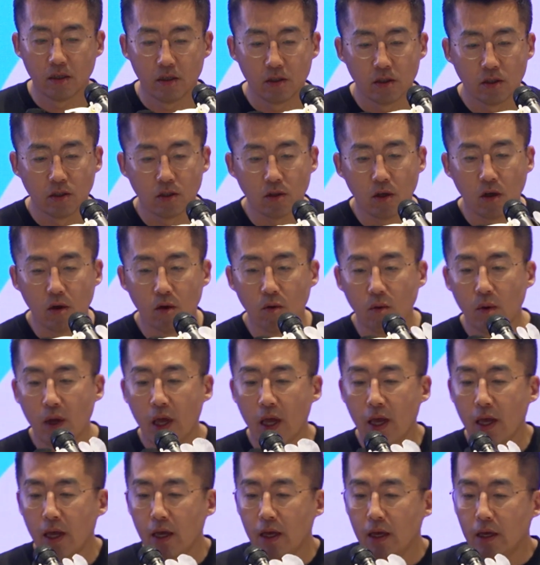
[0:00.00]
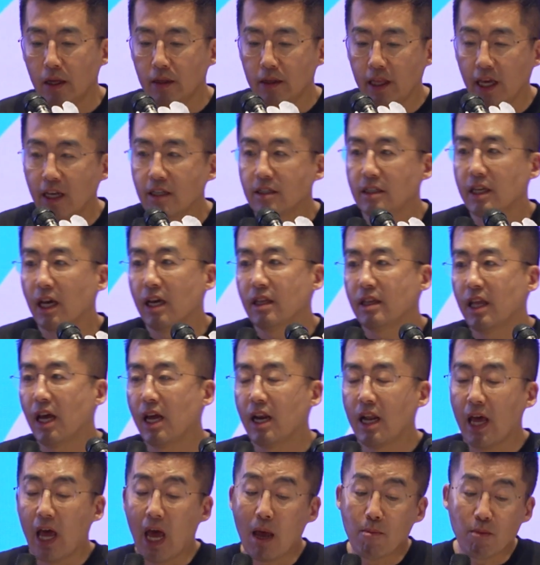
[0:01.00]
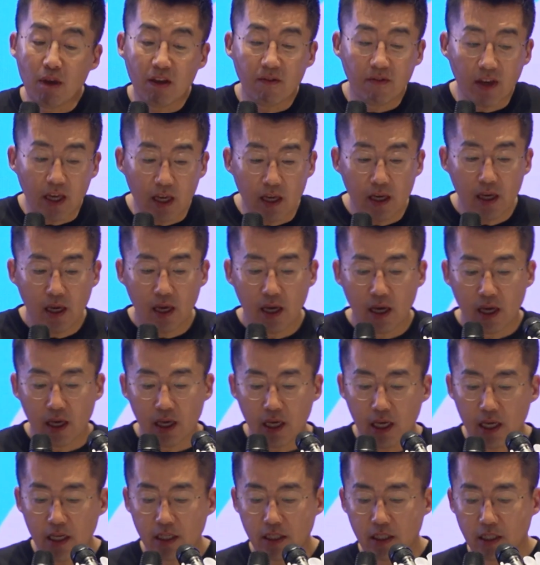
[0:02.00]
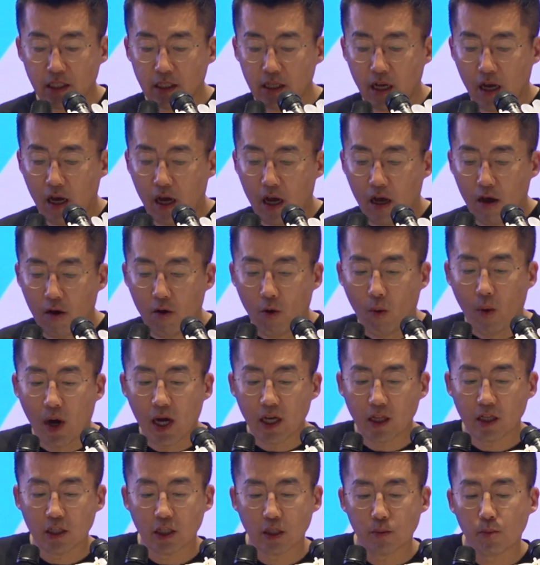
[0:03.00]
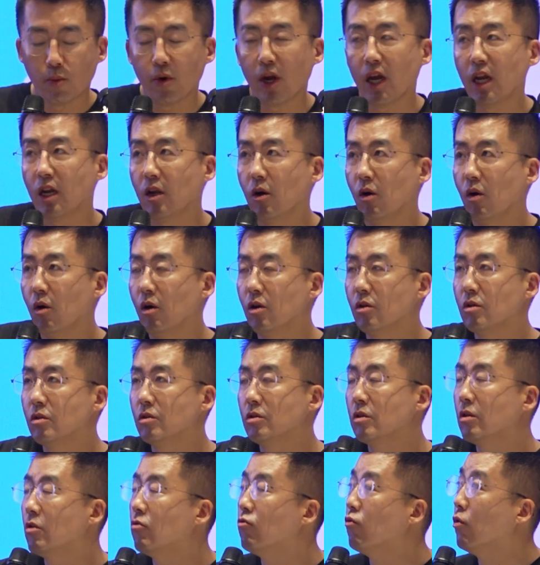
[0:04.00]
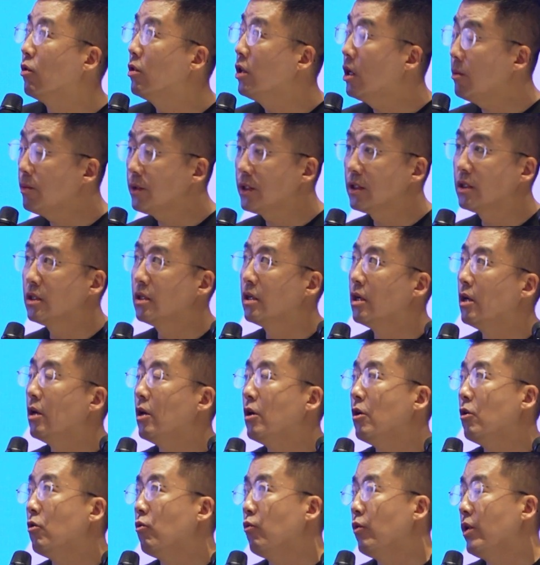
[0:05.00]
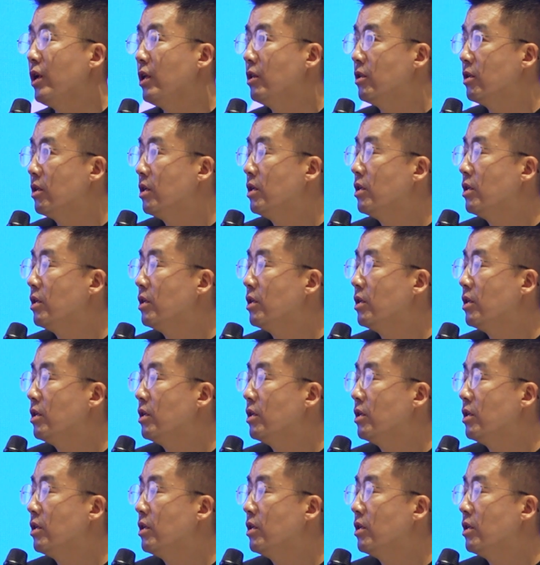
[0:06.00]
So they said that MEV is widespread on rollups with